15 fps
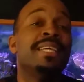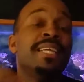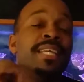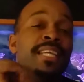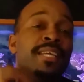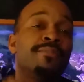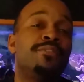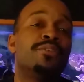
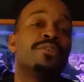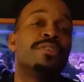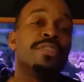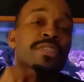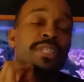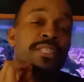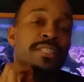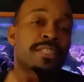if you're
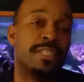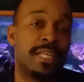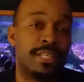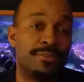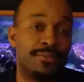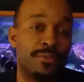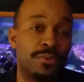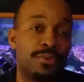
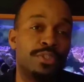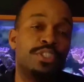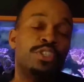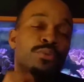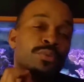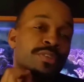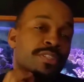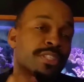successful, you
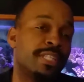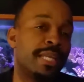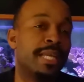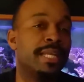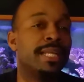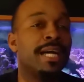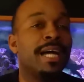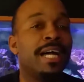will stay
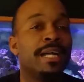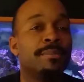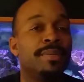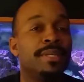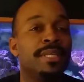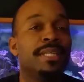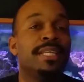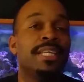in the
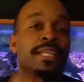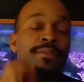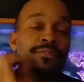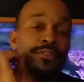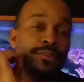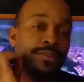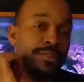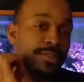hobby. If
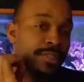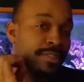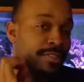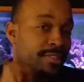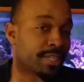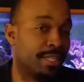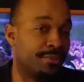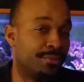you're
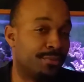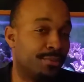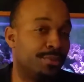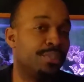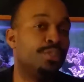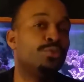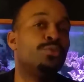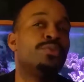successful,
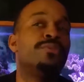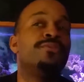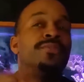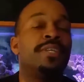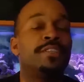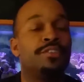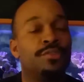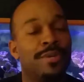you will
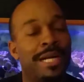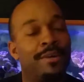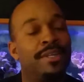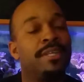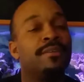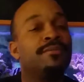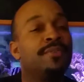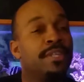venture out
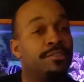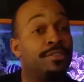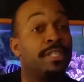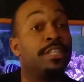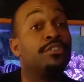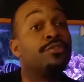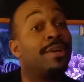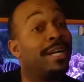and eventually
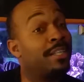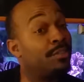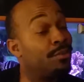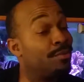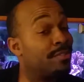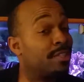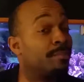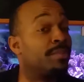try to do
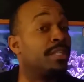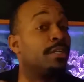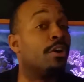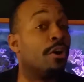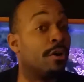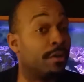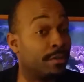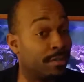something
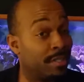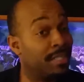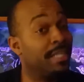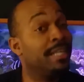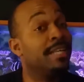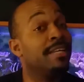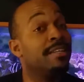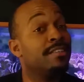harder.
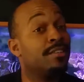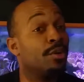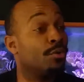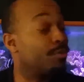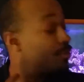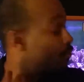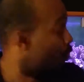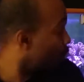So
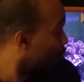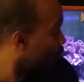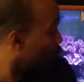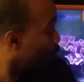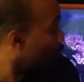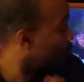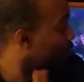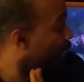soft
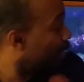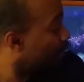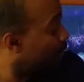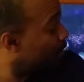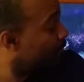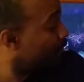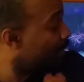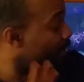corals, I
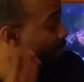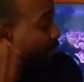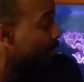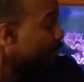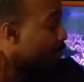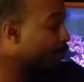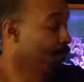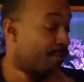love. They're easy
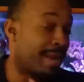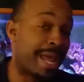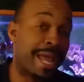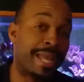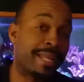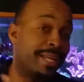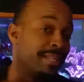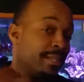to
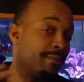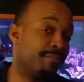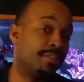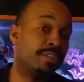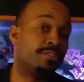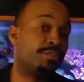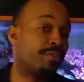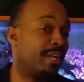frag. I love to
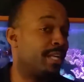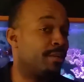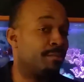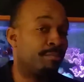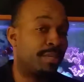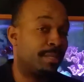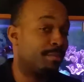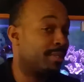trade them.
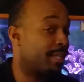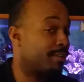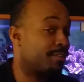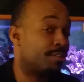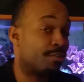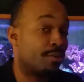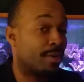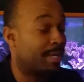People that are
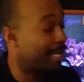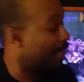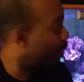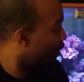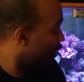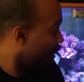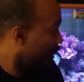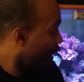starting out,
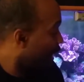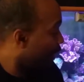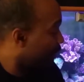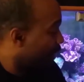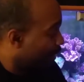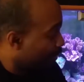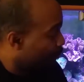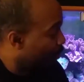I
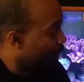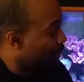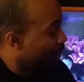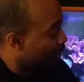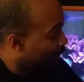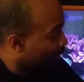take a piece, I